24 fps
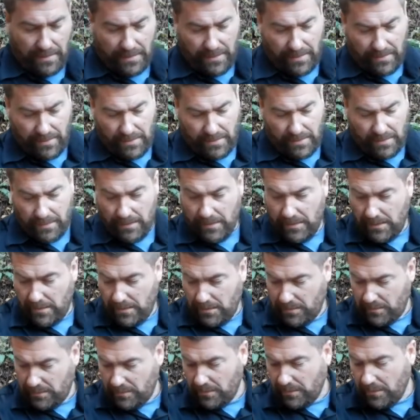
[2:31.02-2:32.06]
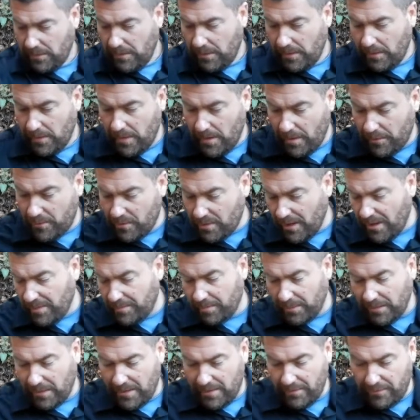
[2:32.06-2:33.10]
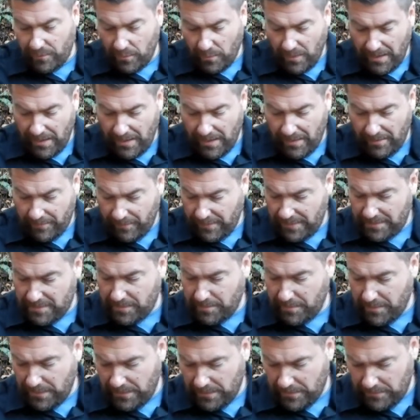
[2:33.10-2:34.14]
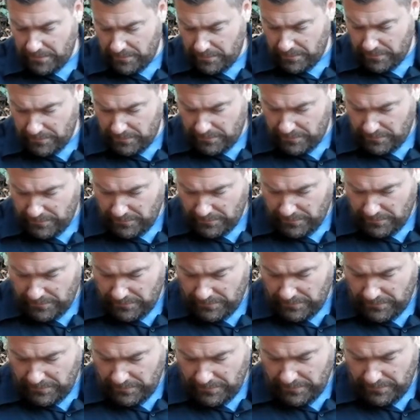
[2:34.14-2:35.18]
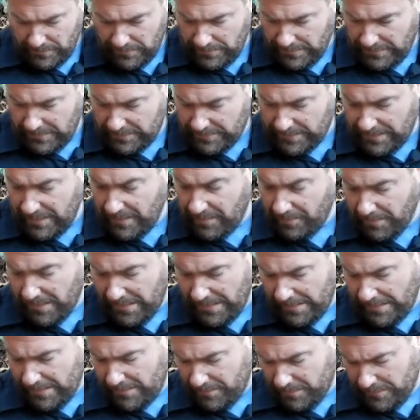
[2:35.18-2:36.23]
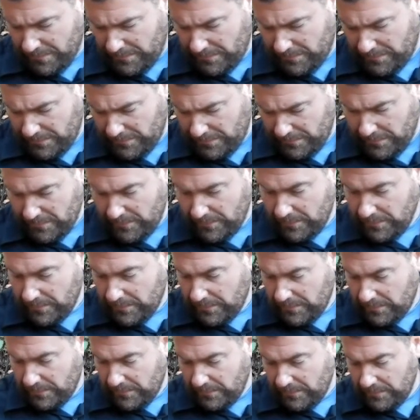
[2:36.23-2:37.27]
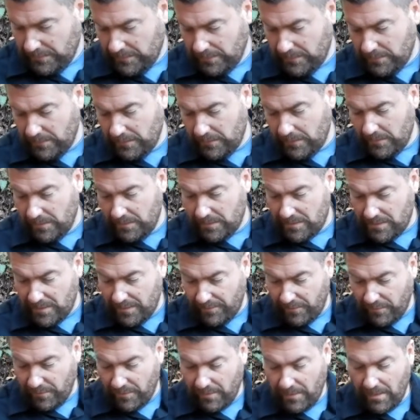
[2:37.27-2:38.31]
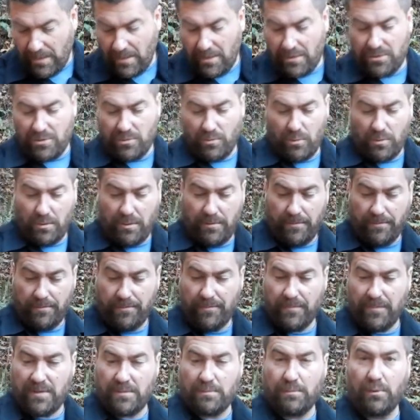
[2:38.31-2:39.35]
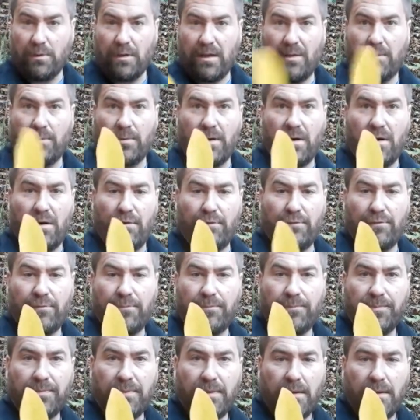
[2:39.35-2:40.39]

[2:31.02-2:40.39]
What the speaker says: And then the other type of leaf you'll have, that's a mitten. That's kind of bad, but let's see if you, there's your one. Let's pull that one off.